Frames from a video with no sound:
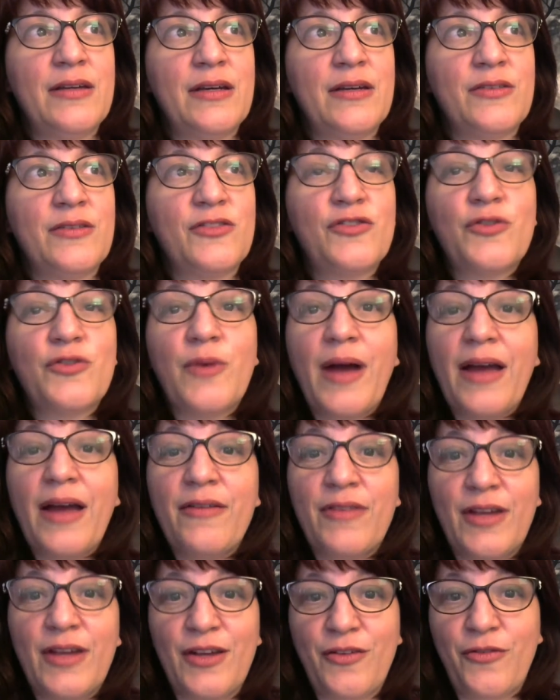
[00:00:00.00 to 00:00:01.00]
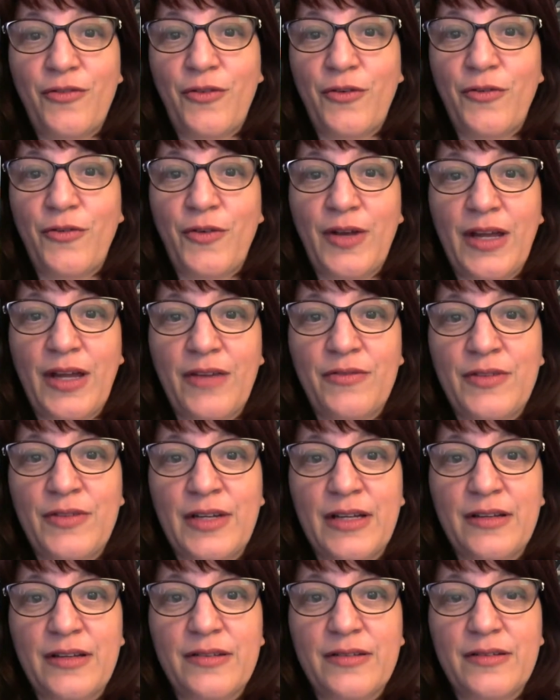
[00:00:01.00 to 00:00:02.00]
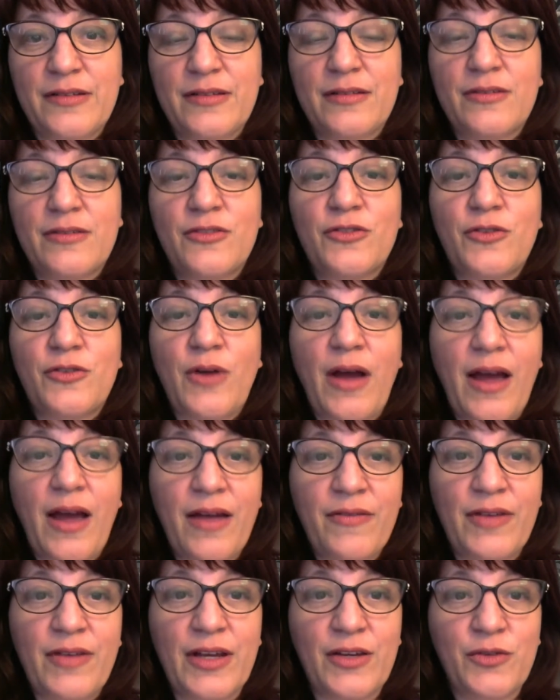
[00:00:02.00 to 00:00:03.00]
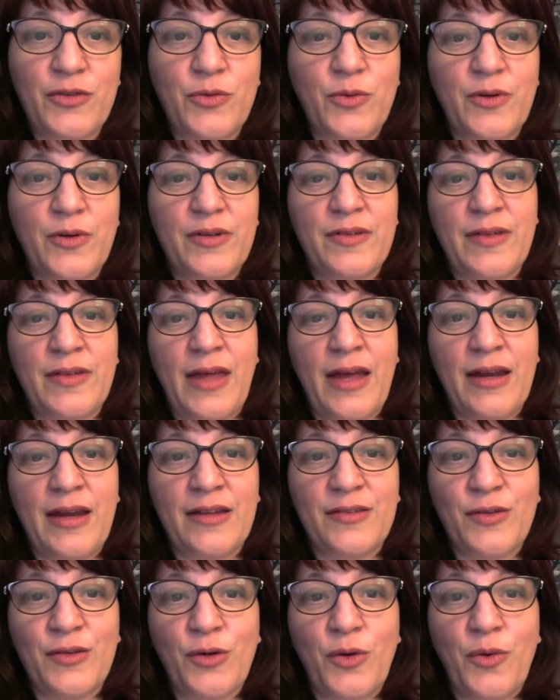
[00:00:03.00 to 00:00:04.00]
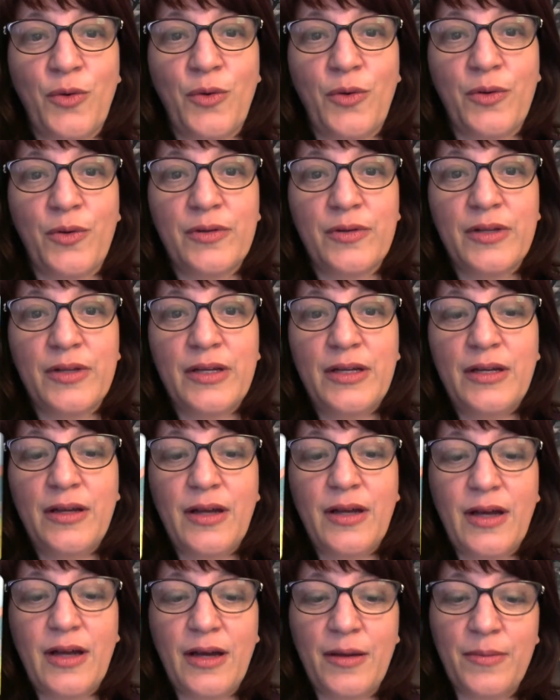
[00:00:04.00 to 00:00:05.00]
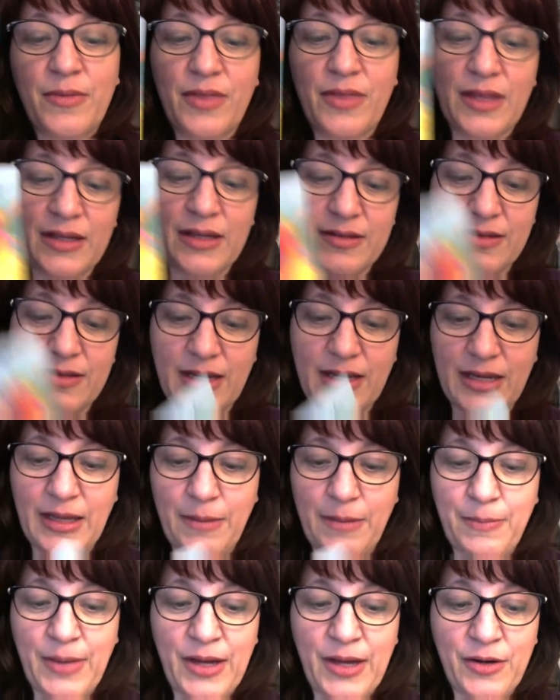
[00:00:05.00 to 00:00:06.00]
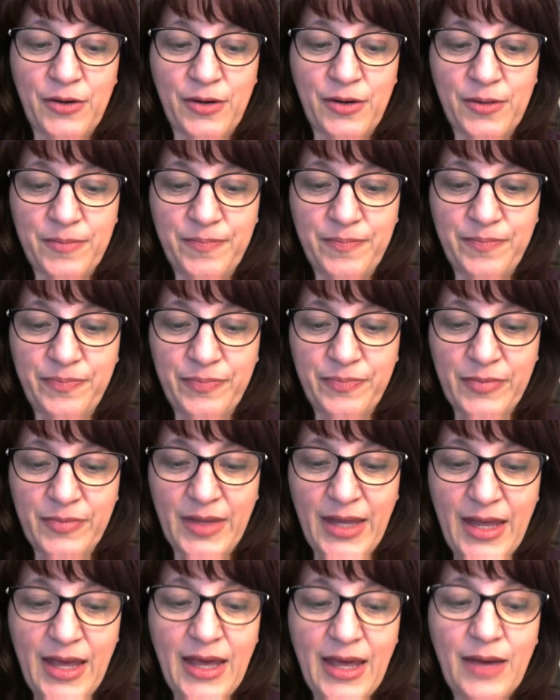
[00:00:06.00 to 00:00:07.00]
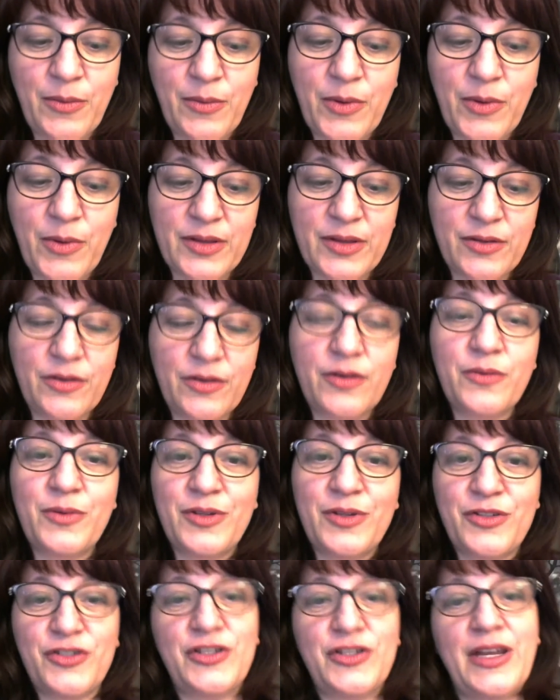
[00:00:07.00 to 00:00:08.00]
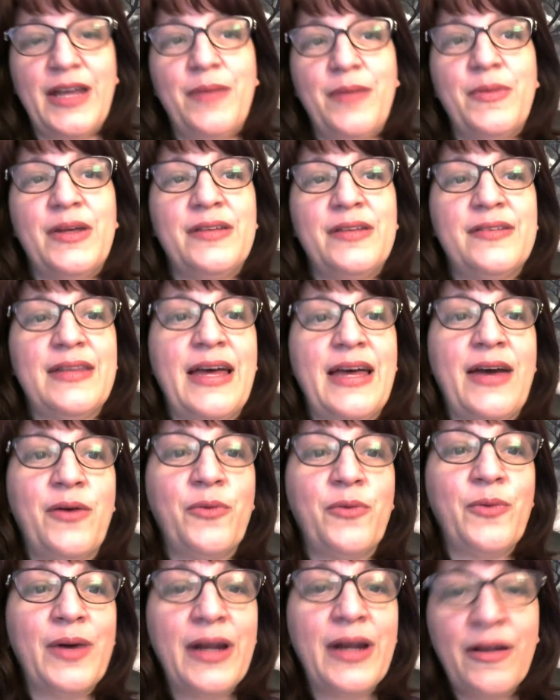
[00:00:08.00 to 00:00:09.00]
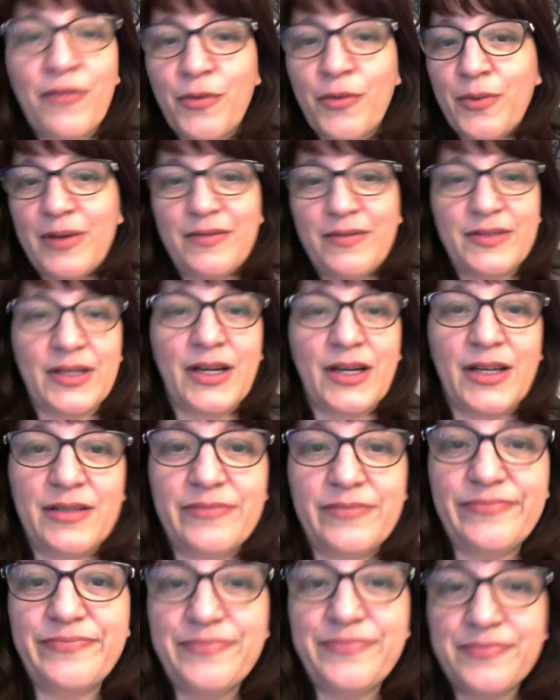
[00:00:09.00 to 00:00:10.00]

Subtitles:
striving for forgiveness, striving towards that as a goal, things can get better. And what we learned with shame is that whatever we've done,